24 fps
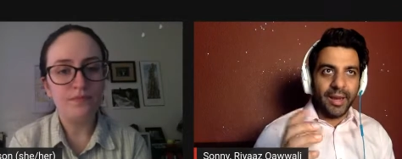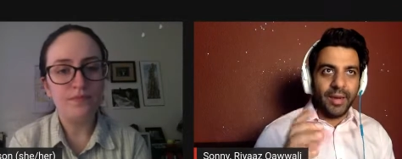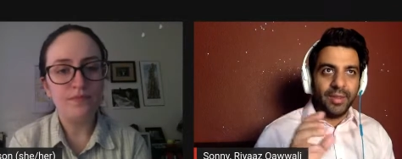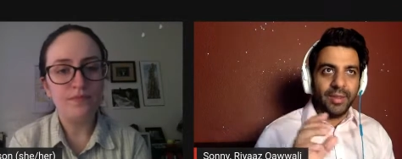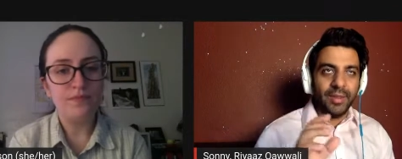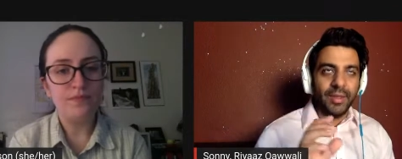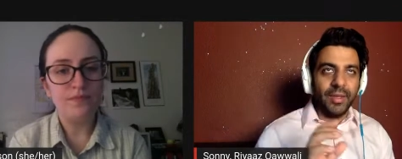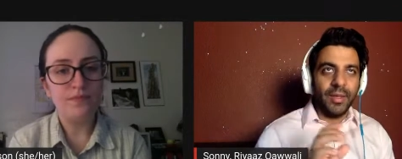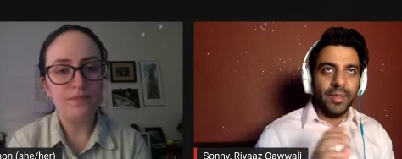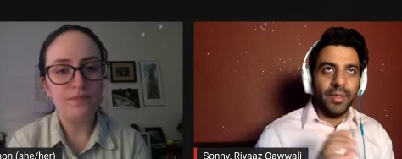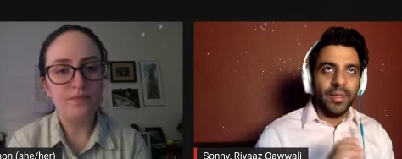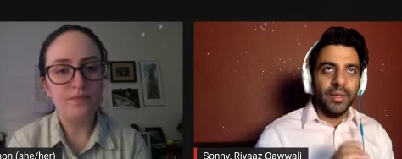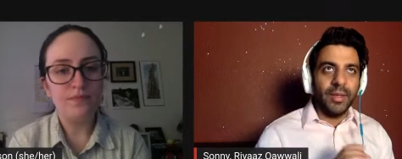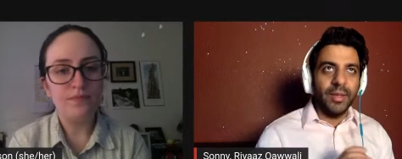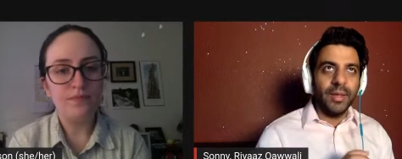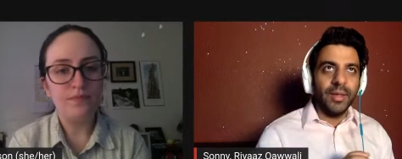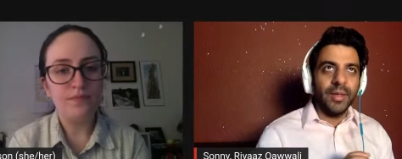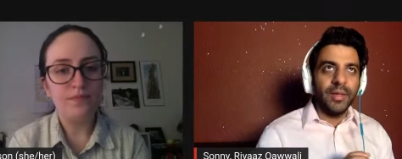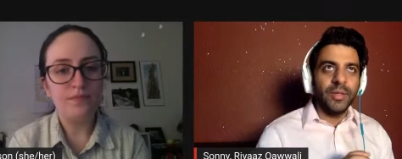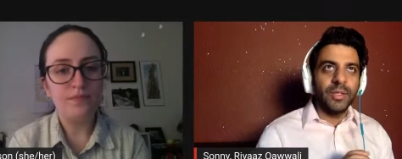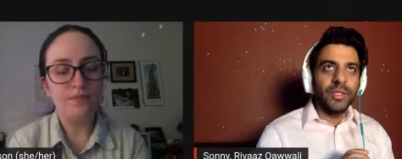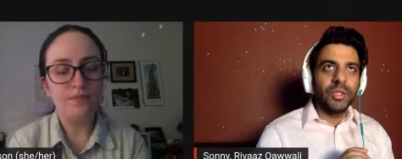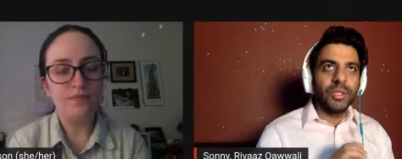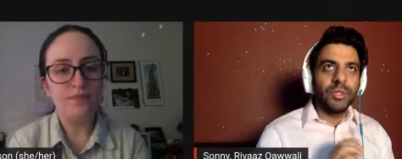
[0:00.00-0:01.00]
Speaker 1: and the
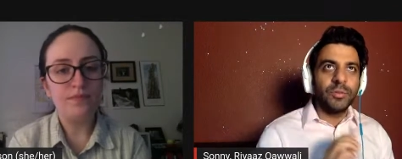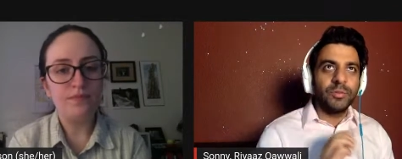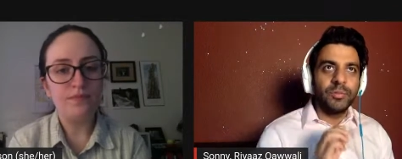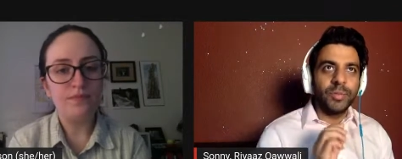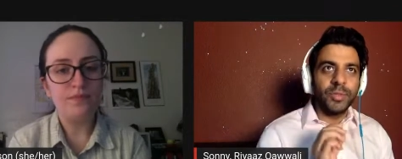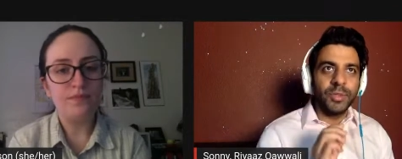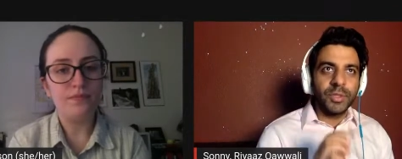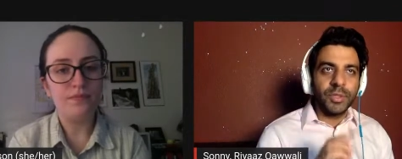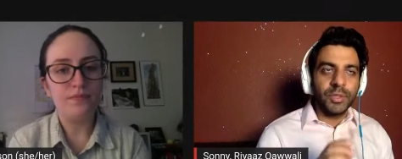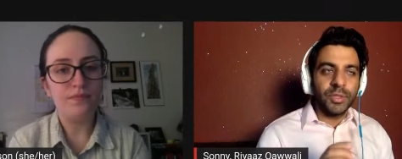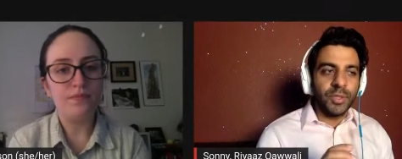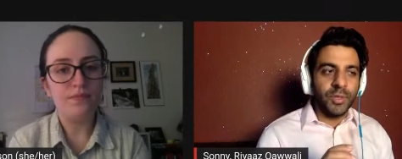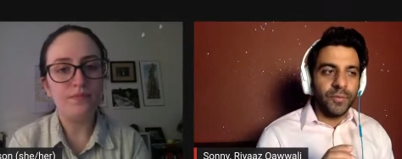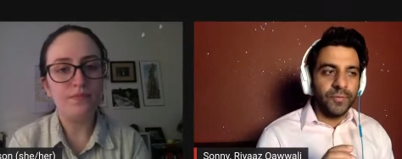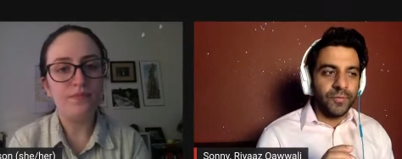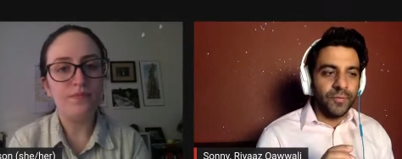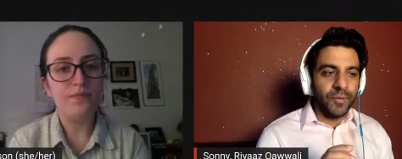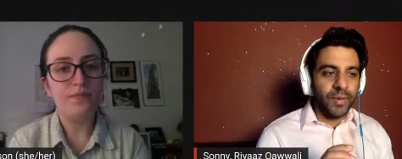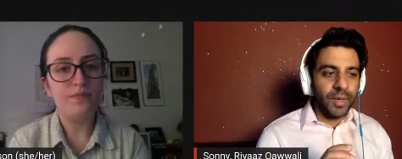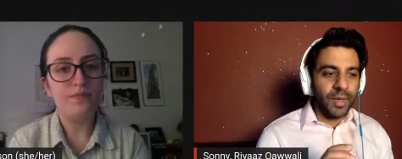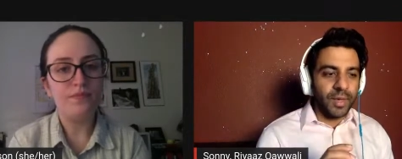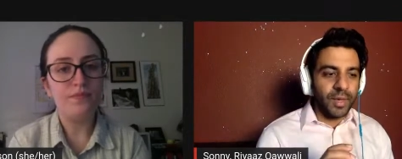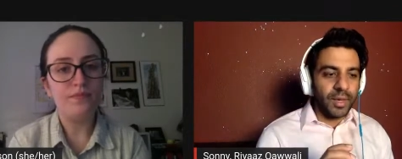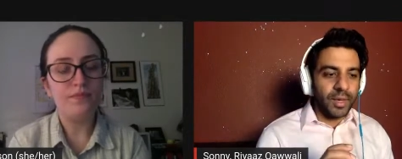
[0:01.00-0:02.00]

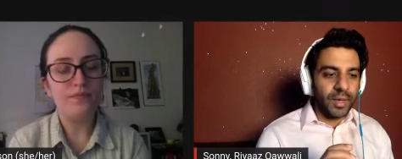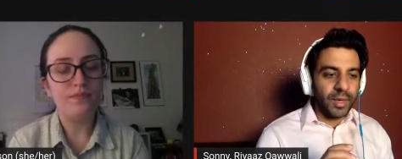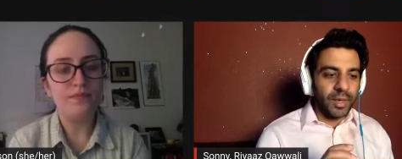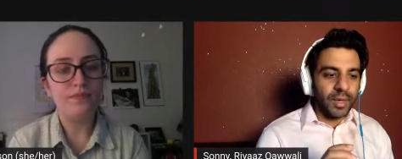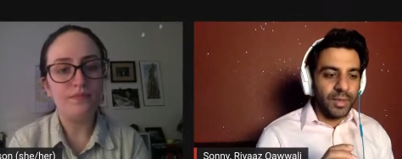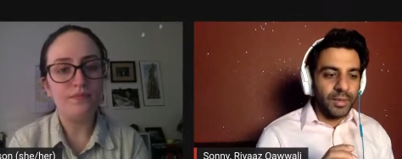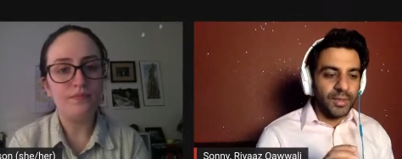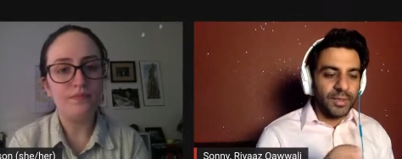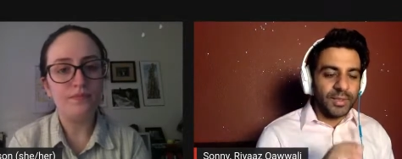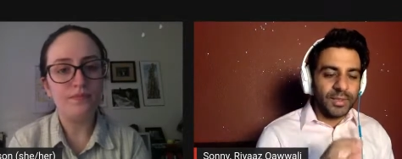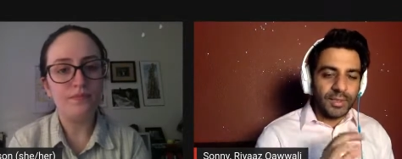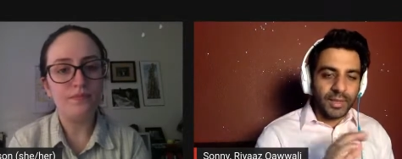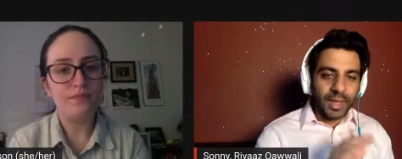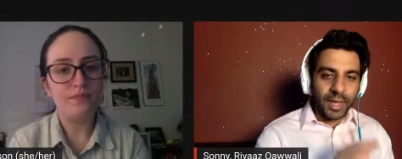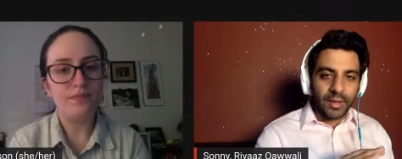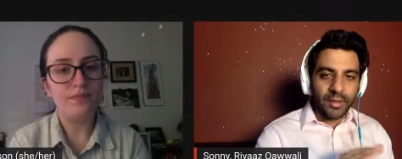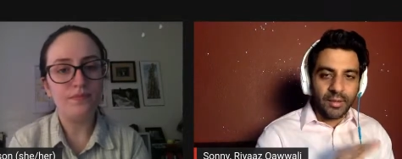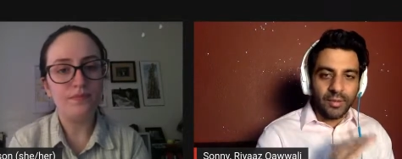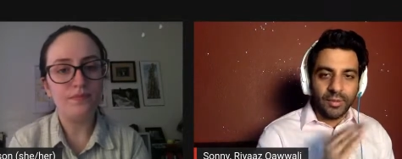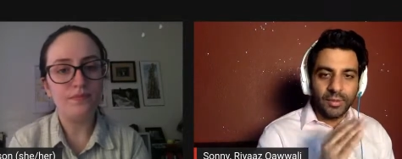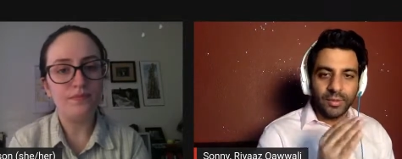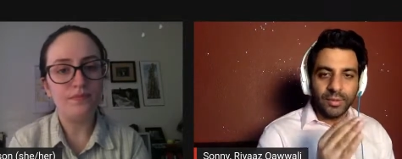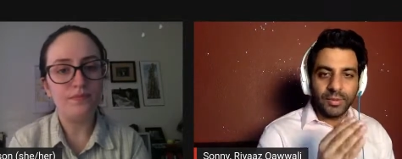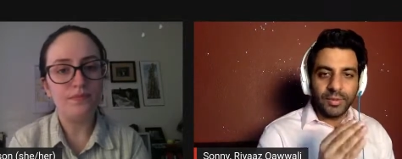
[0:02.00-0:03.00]
specific
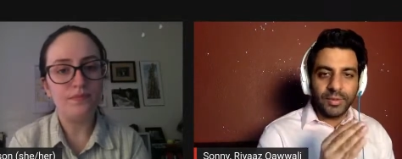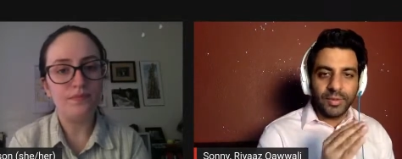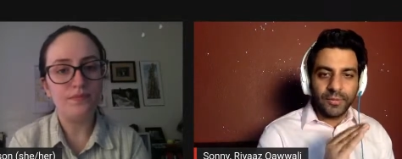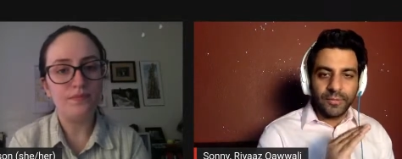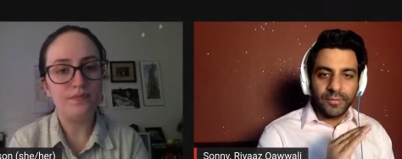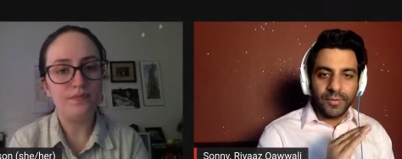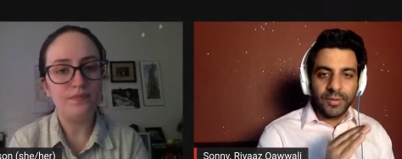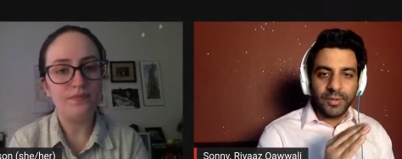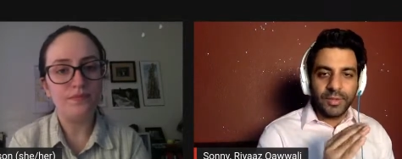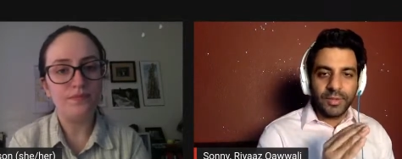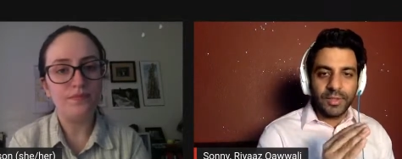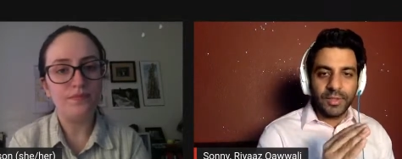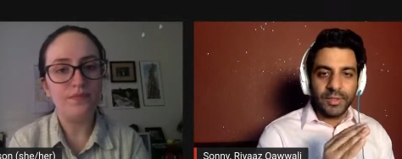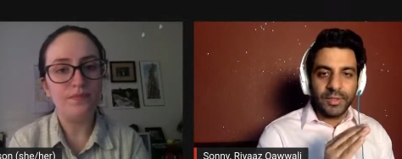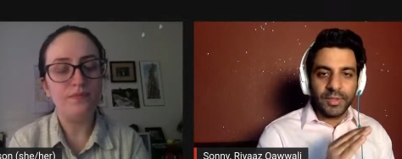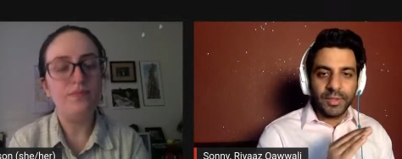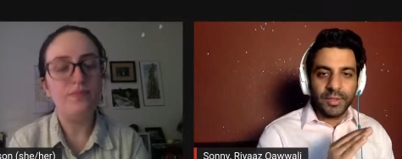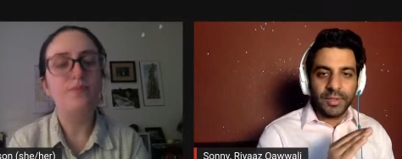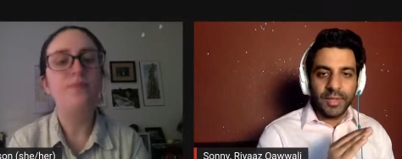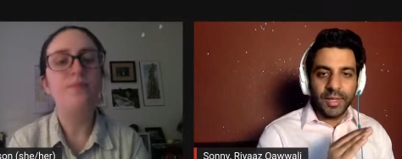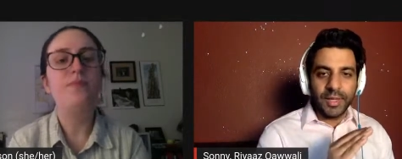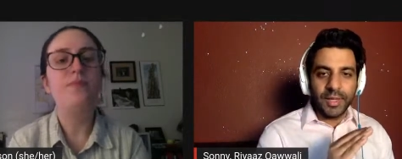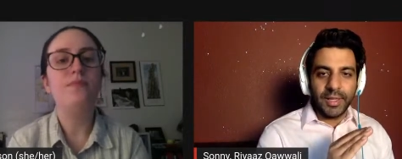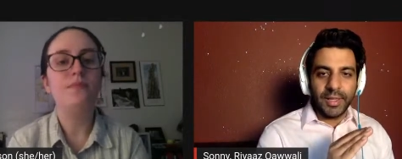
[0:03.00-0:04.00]
subtle differences
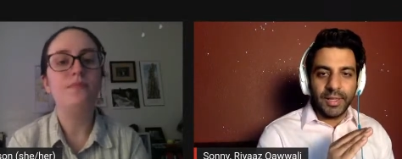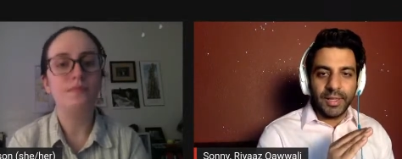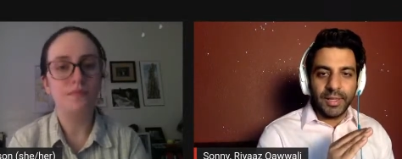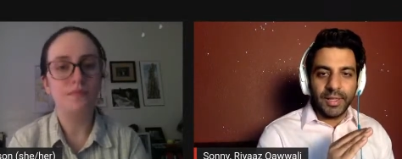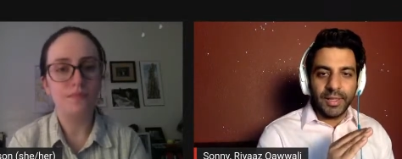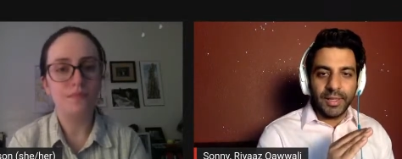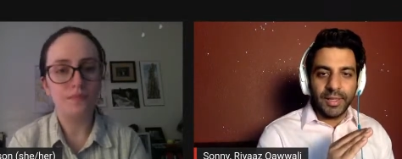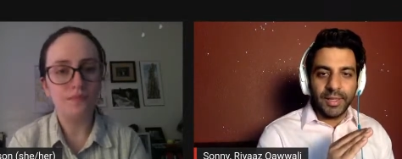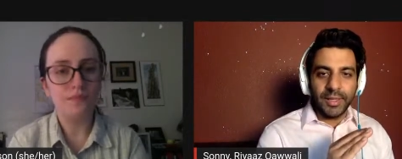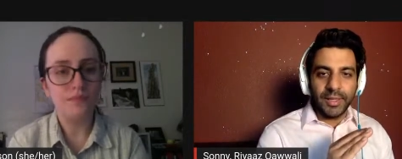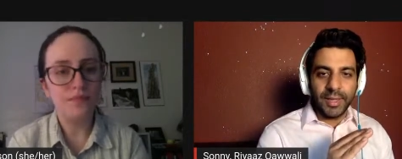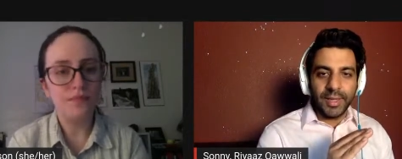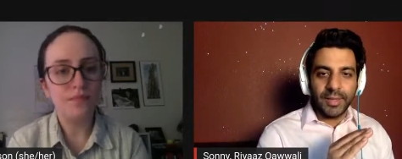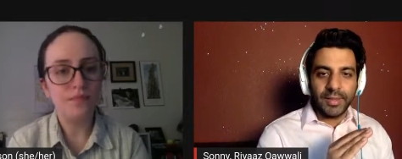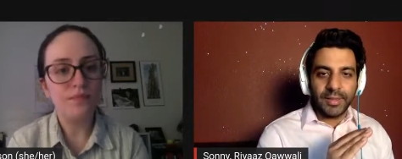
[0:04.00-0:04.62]
in in